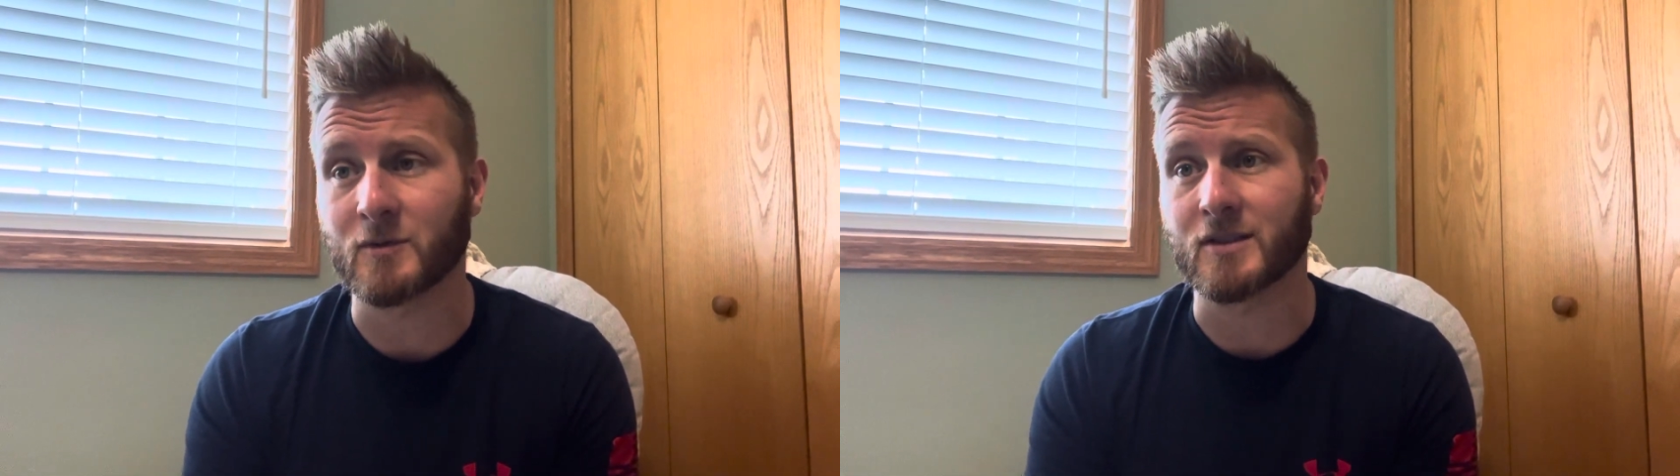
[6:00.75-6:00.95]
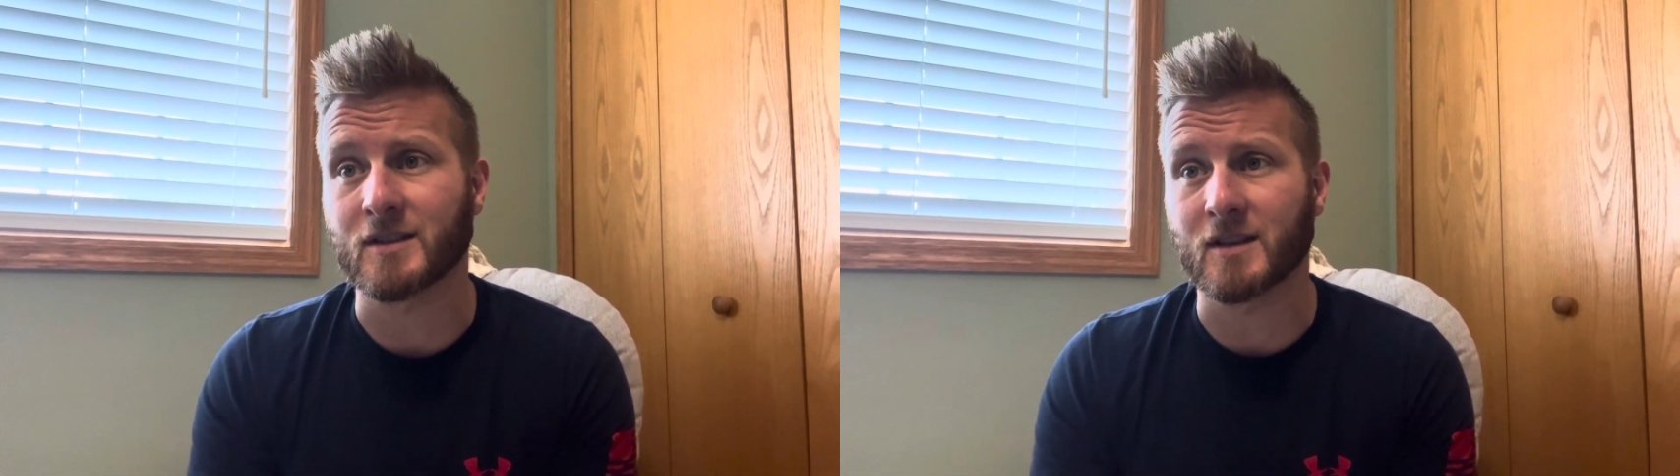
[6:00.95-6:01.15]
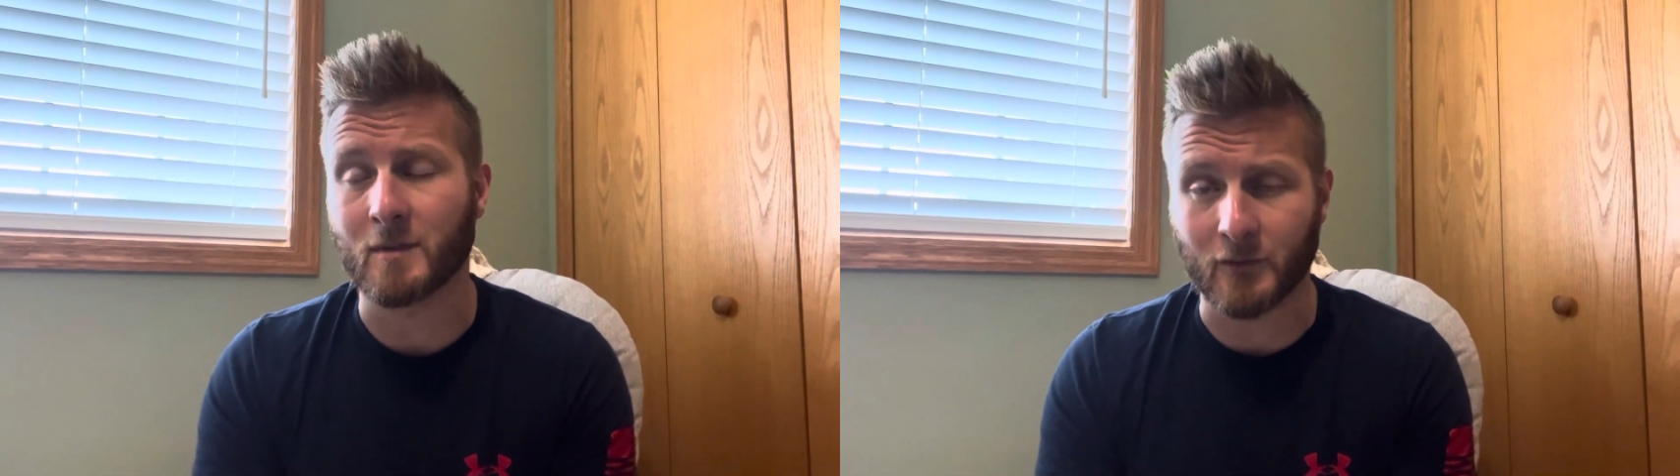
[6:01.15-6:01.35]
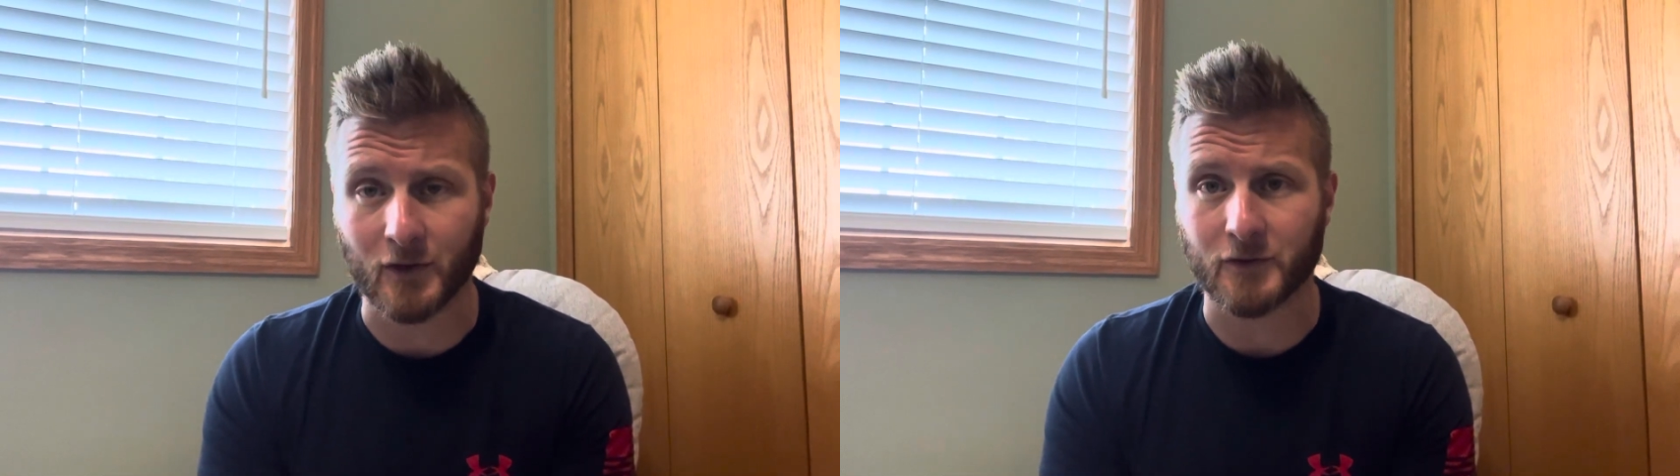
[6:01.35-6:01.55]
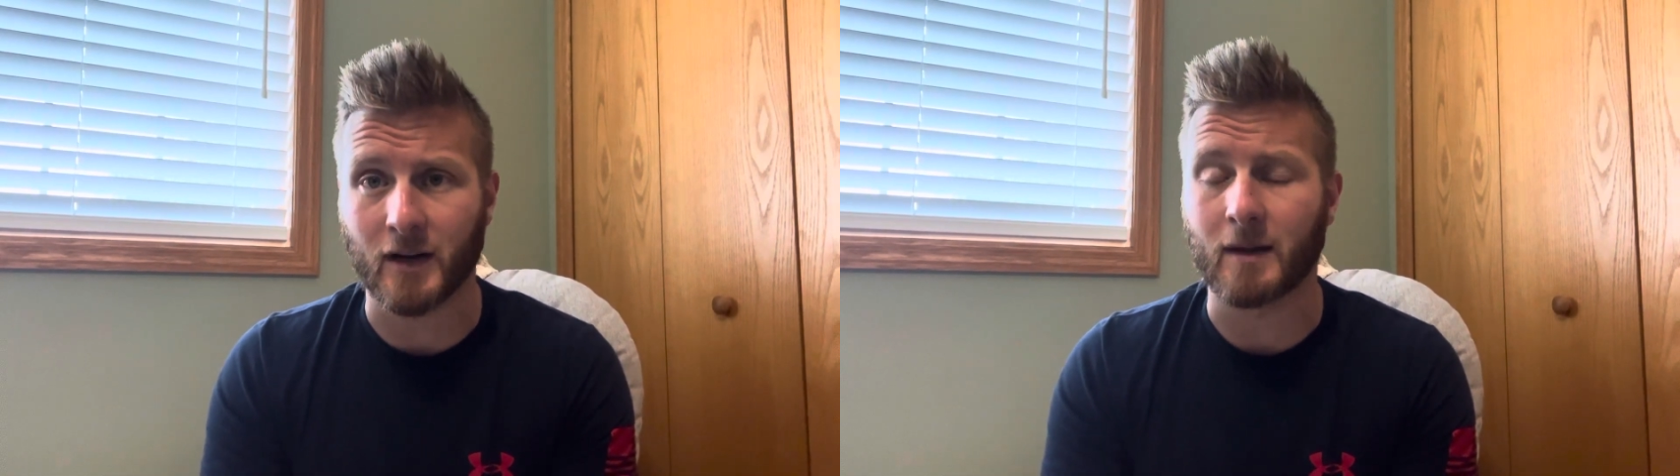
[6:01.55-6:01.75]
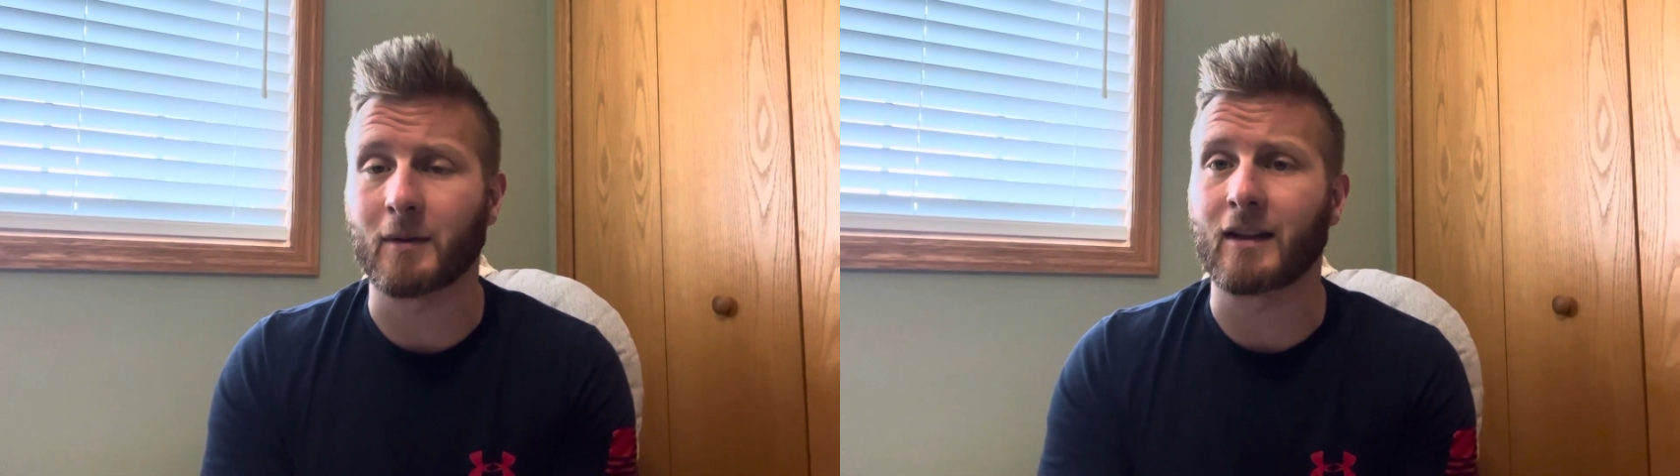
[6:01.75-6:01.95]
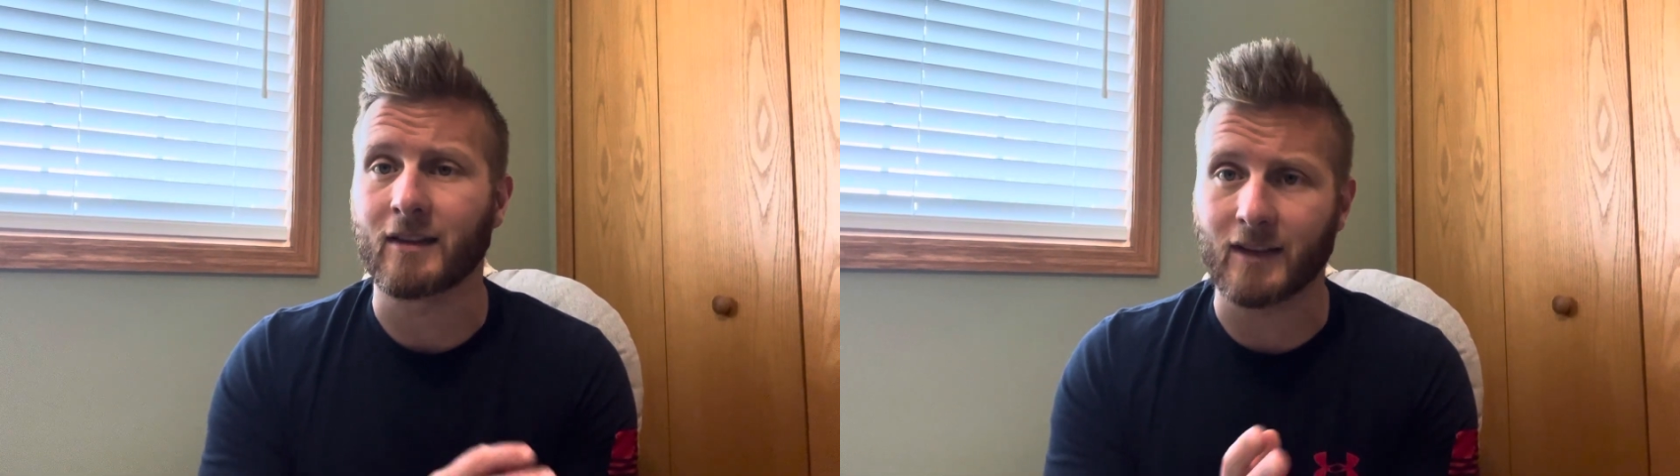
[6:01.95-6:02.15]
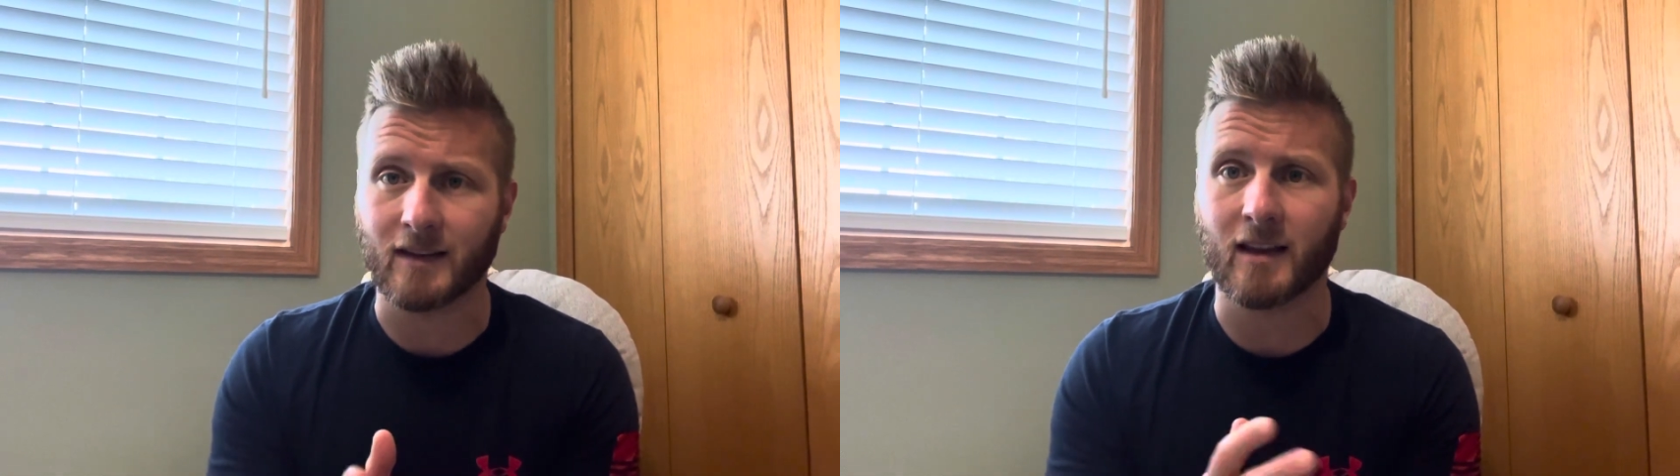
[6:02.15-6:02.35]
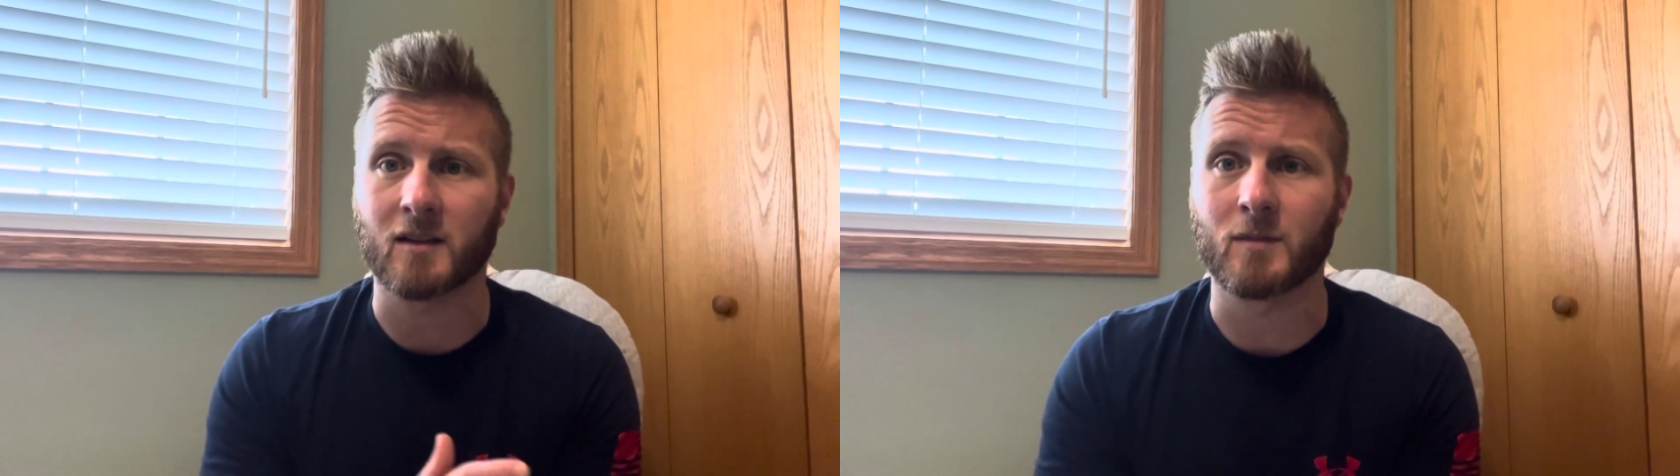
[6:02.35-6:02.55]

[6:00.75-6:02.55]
which is going to be frustrating, but I think that could